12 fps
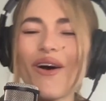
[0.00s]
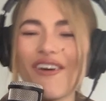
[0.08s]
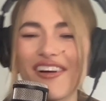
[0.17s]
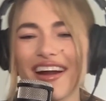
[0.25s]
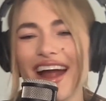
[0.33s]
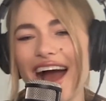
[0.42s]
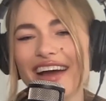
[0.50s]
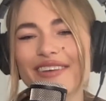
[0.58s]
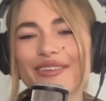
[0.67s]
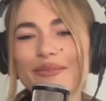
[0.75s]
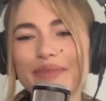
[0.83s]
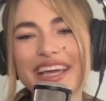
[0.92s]
Or I
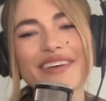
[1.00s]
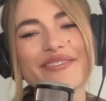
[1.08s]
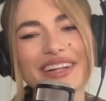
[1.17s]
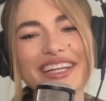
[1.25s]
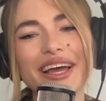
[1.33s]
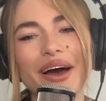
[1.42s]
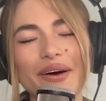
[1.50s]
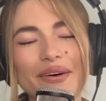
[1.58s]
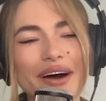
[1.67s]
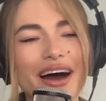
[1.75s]
will make a video.